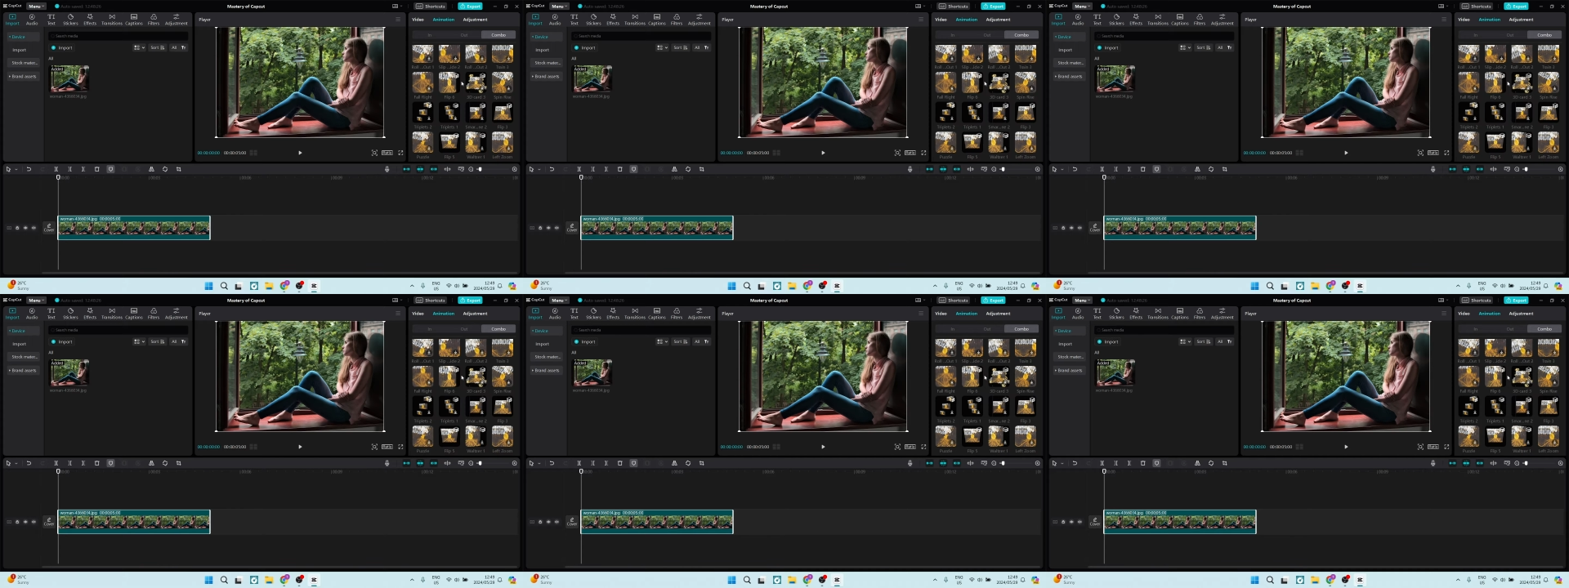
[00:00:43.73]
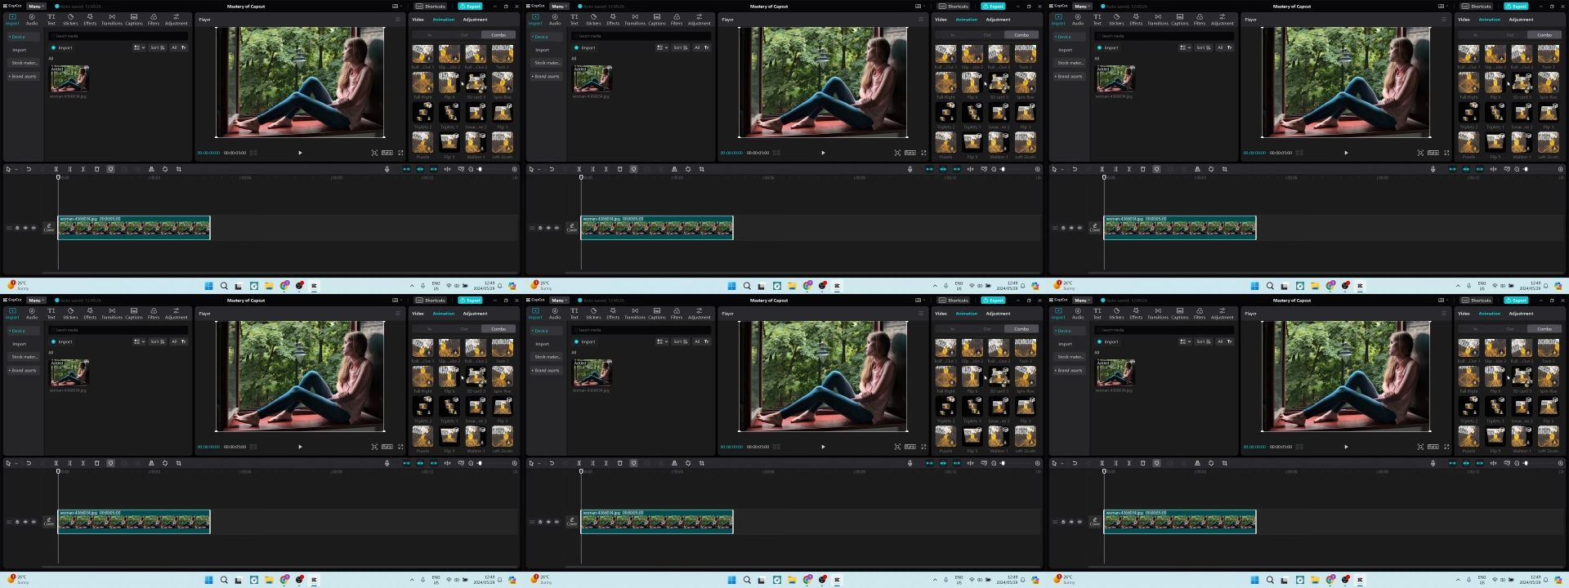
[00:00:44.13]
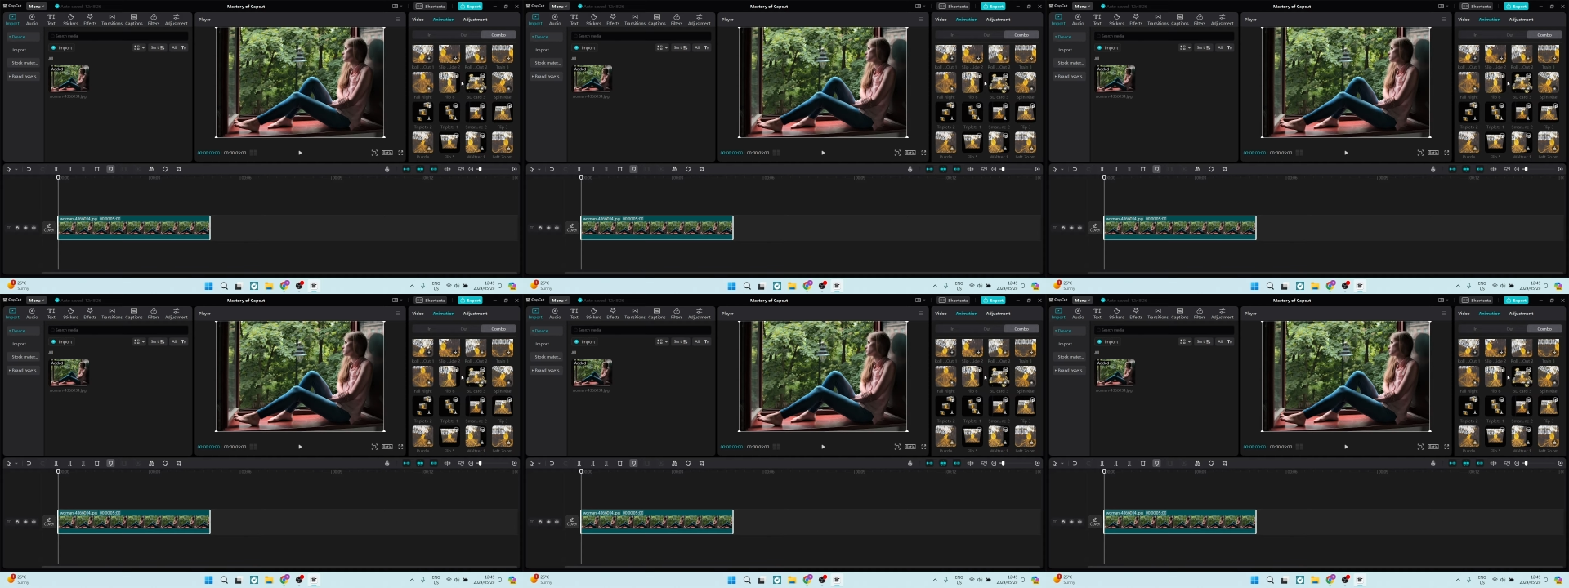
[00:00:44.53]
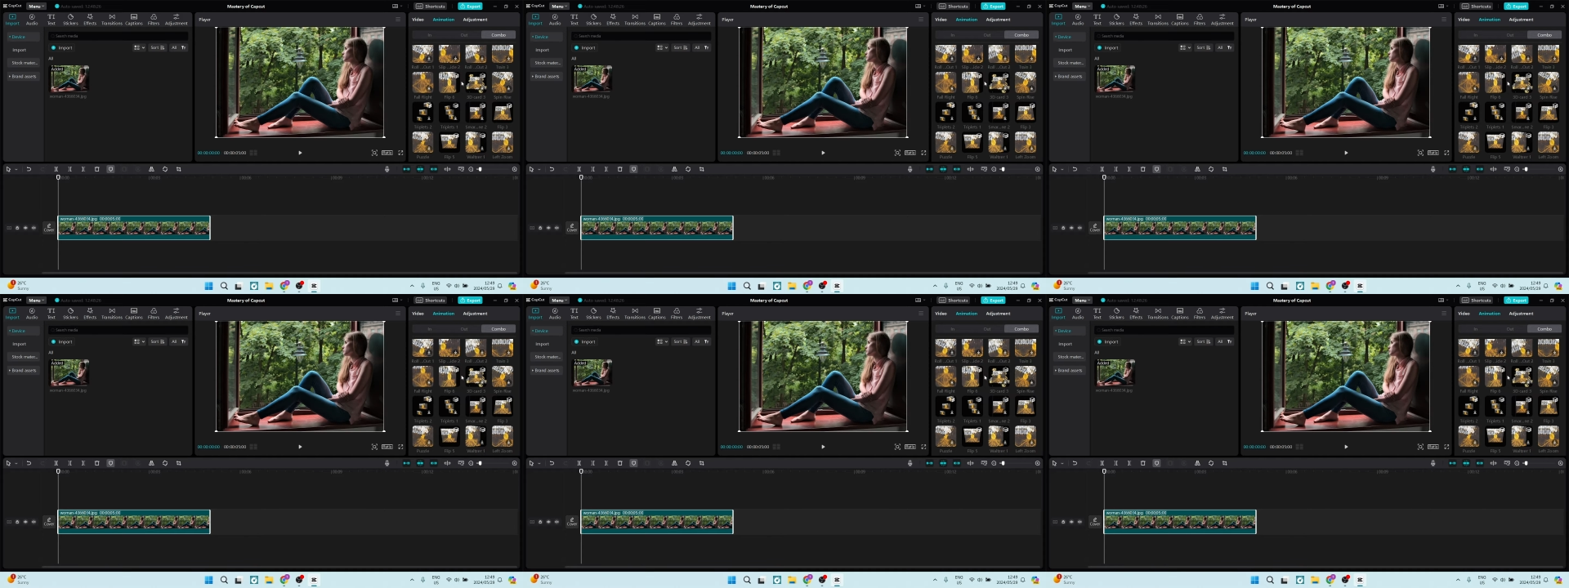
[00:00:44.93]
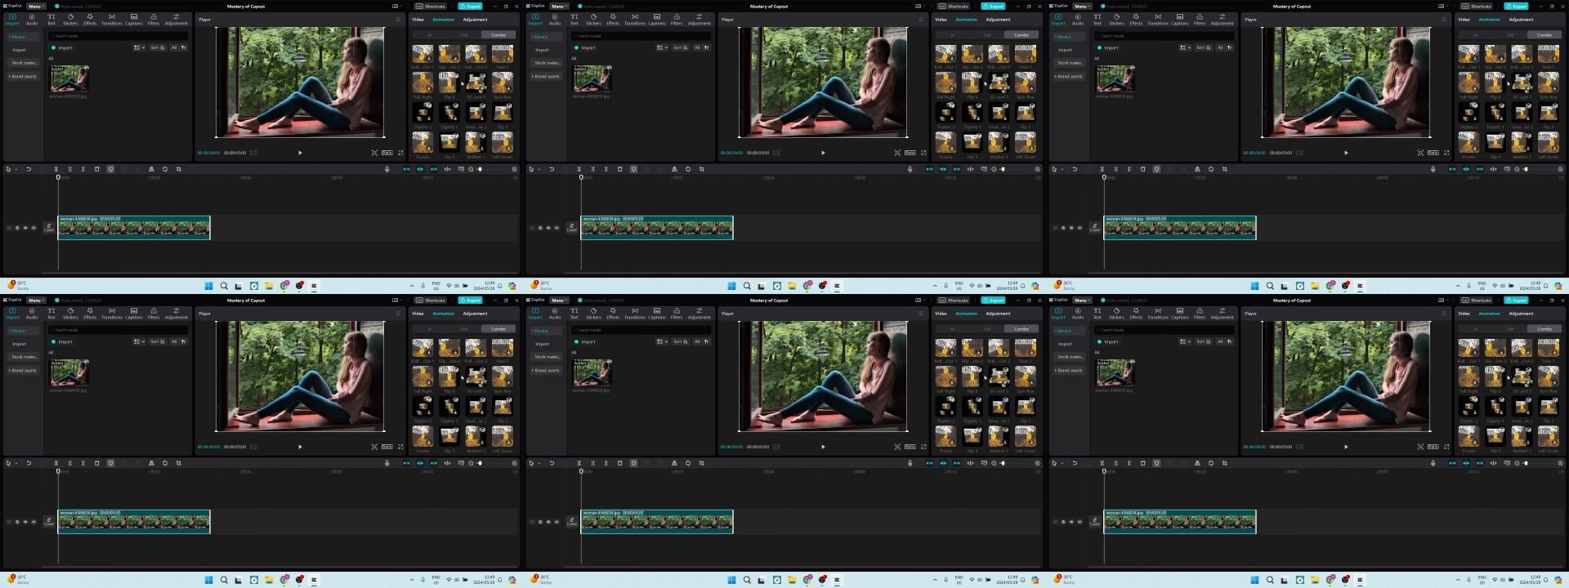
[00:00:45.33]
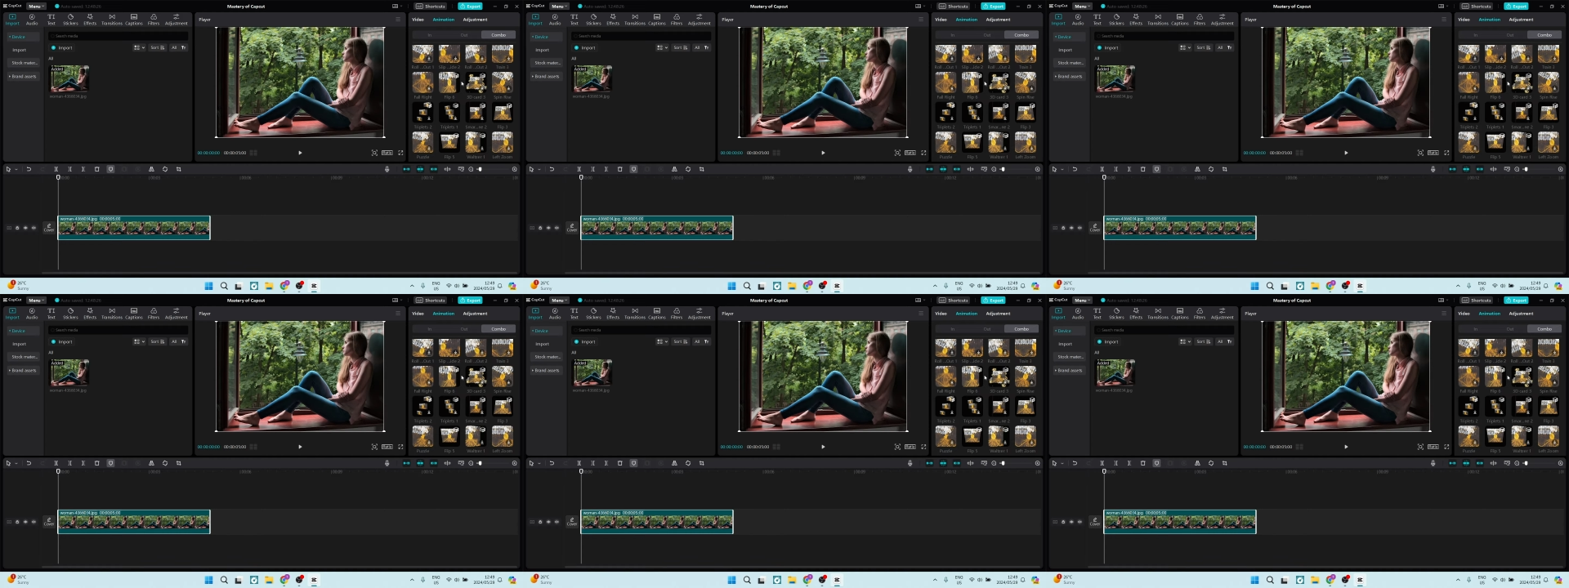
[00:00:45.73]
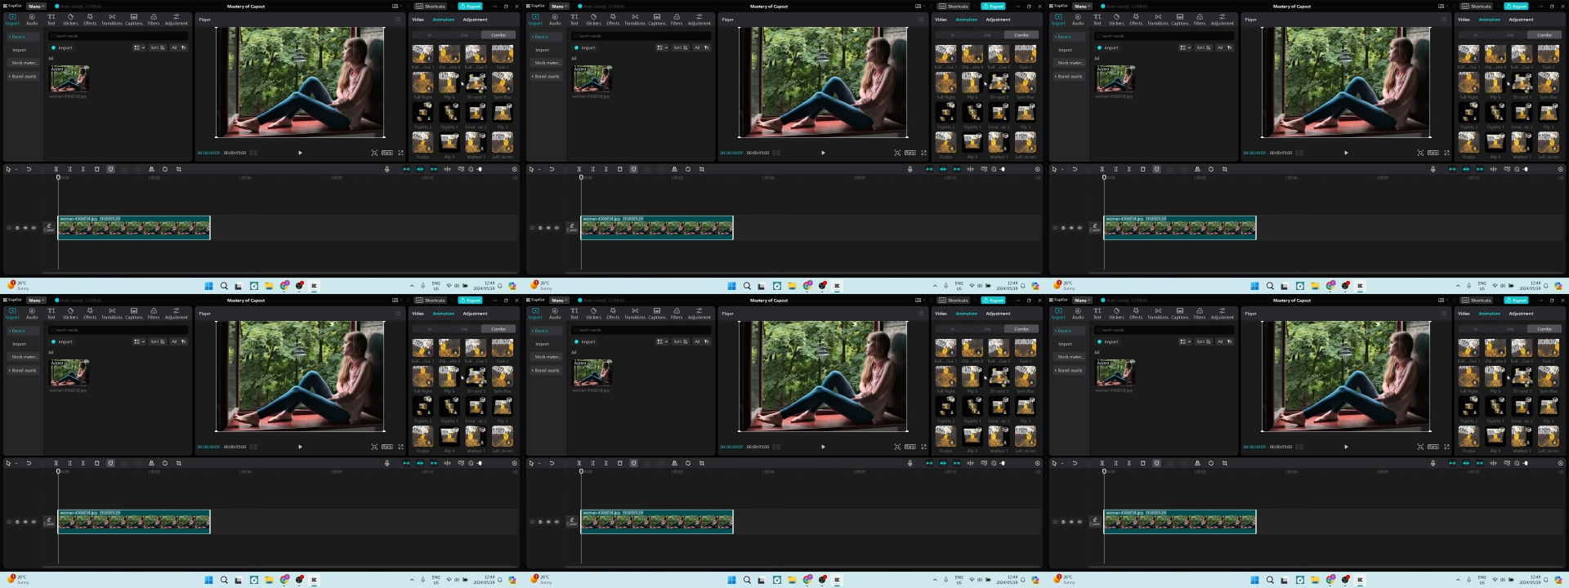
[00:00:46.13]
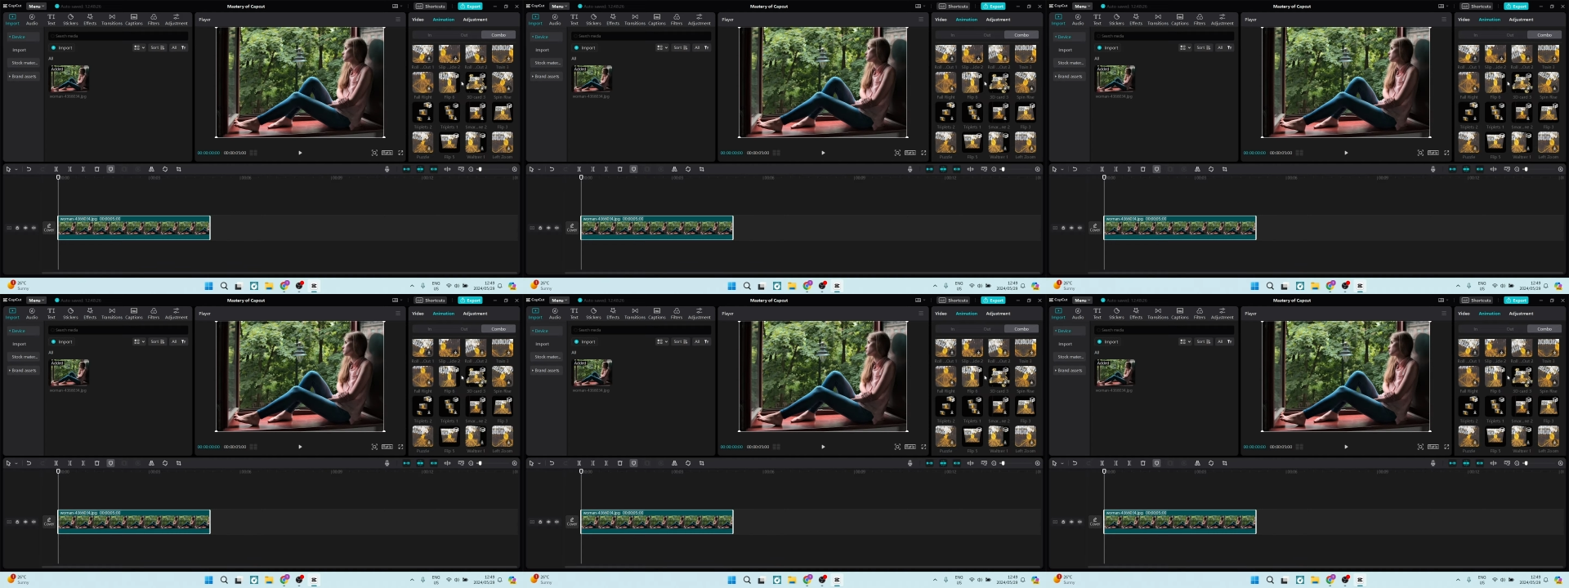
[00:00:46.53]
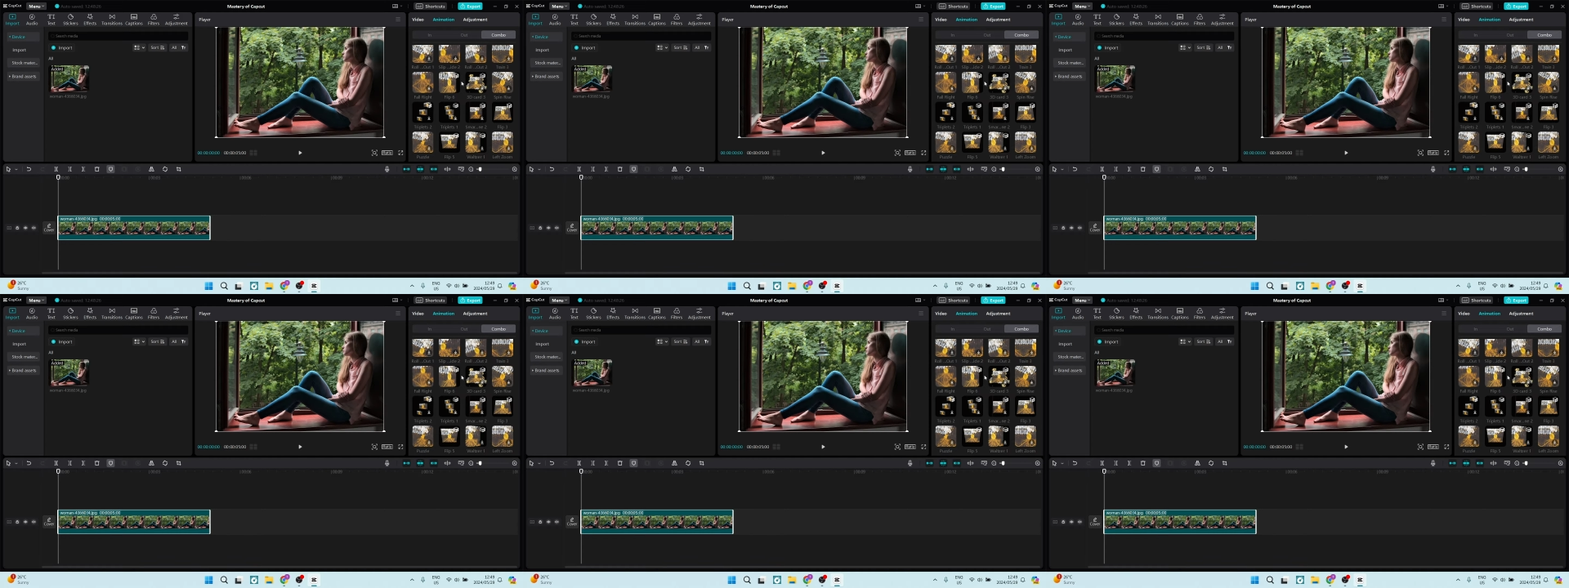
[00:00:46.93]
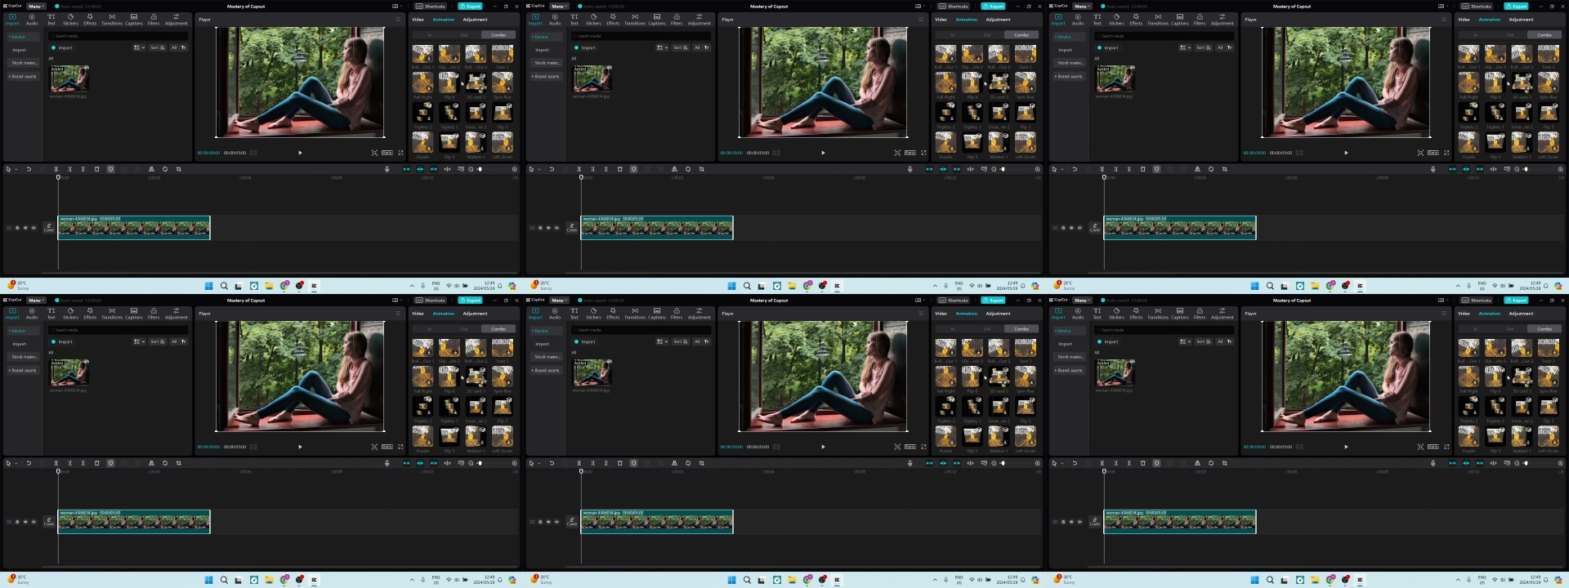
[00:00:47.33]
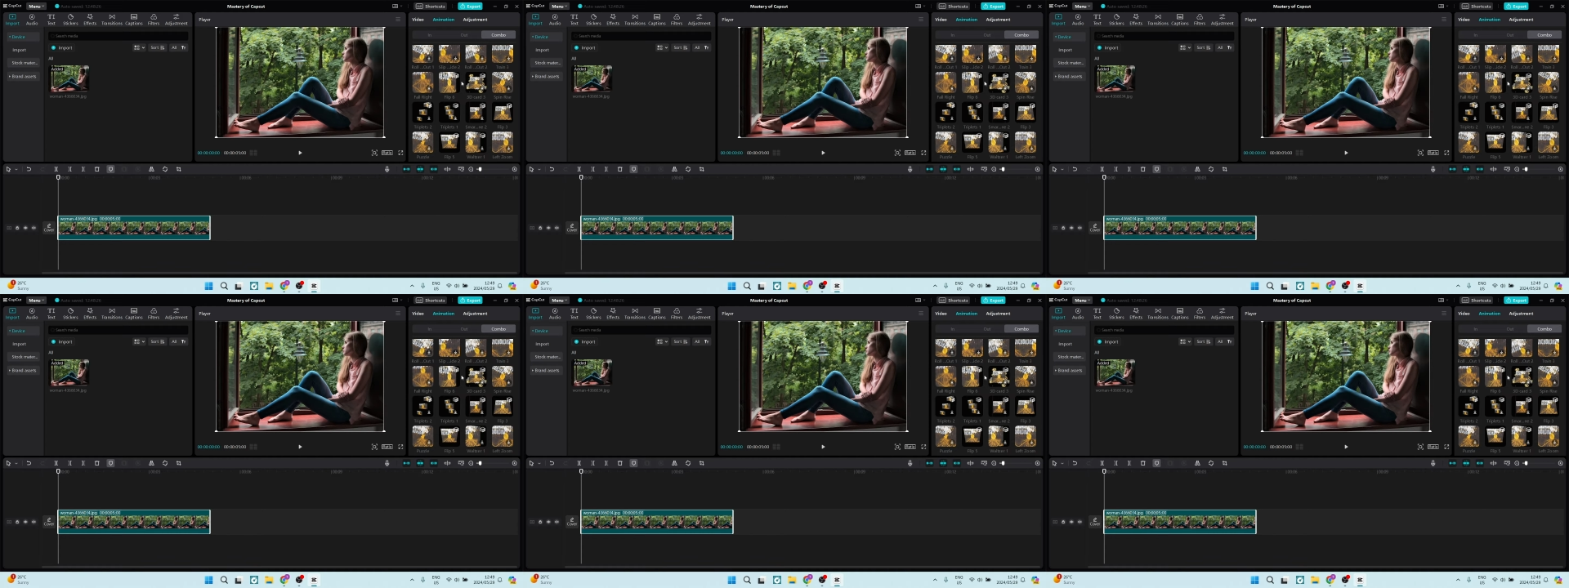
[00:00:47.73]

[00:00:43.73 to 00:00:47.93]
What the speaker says: (no speaker visible)